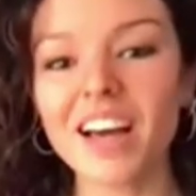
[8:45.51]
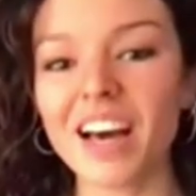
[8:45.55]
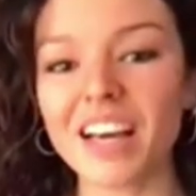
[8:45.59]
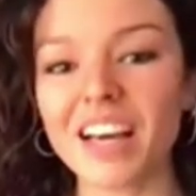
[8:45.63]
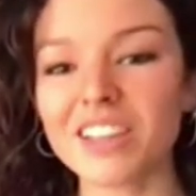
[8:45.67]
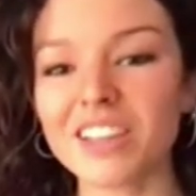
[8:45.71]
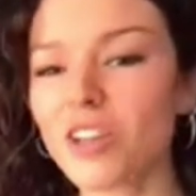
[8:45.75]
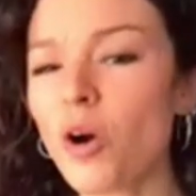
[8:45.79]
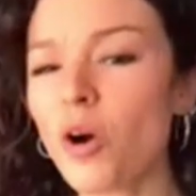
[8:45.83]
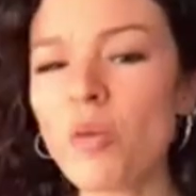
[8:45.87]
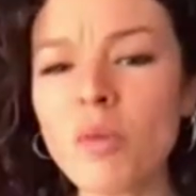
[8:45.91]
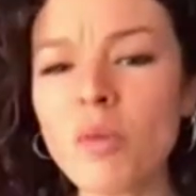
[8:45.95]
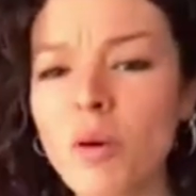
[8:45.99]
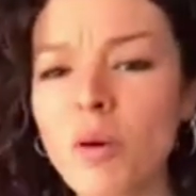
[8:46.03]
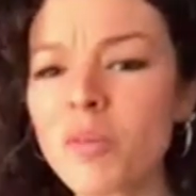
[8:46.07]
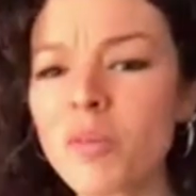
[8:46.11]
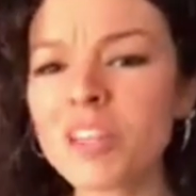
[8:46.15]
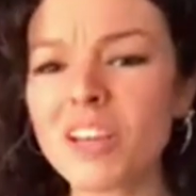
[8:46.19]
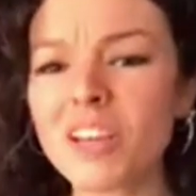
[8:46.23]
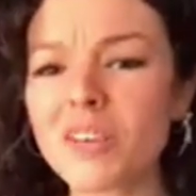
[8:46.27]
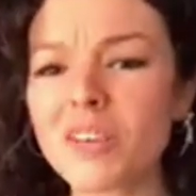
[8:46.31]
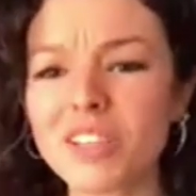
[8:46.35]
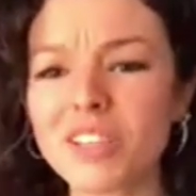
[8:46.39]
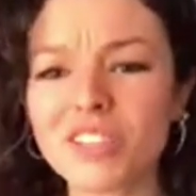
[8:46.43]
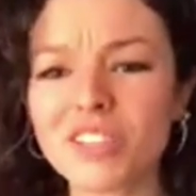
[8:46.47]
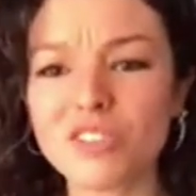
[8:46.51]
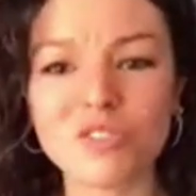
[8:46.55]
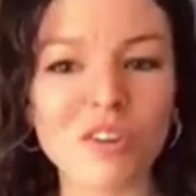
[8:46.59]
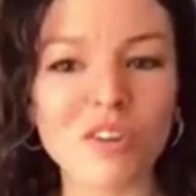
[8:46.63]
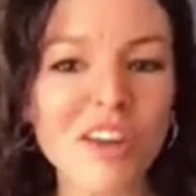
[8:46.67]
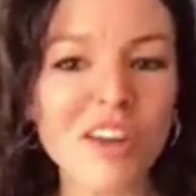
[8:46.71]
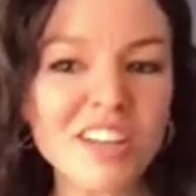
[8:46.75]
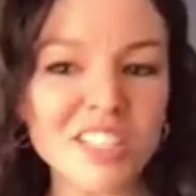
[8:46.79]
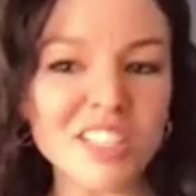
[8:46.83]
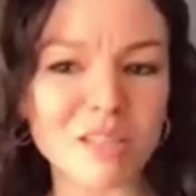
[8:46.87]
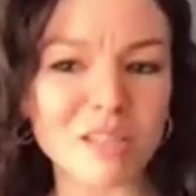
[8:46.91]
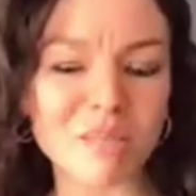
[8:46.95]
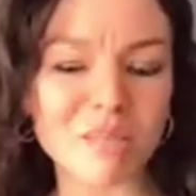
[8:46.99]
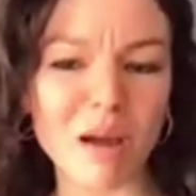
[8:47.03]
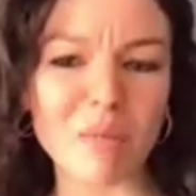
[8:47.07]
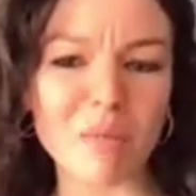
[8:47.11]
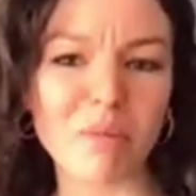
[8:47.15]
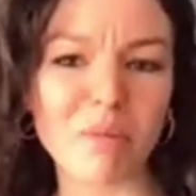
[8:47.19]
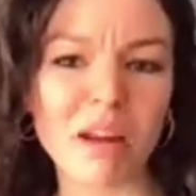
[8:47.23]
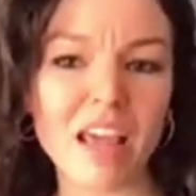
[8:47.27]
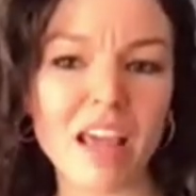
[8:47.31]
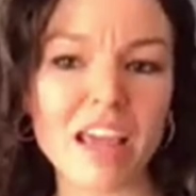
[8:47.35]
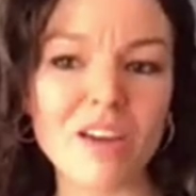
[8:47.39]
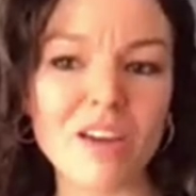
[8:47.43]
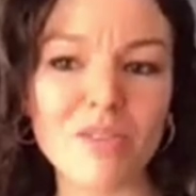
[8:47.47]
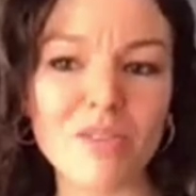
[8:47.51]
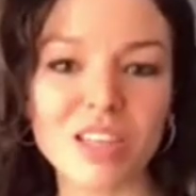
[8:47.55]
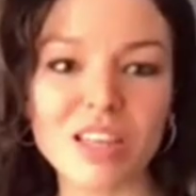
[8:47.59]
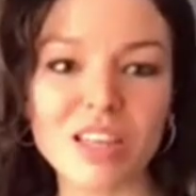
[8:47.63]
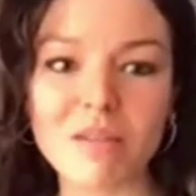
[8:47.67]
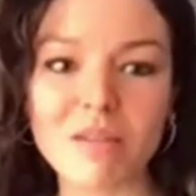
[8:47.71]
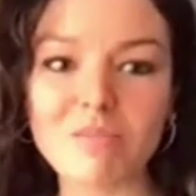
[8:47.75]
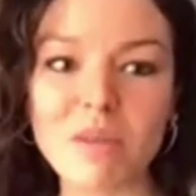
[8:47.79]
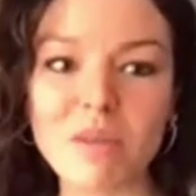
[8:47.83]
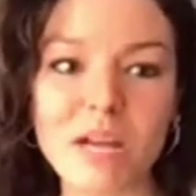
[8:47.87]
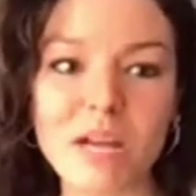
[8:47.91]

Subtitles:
At no moment they were estranged by playing with a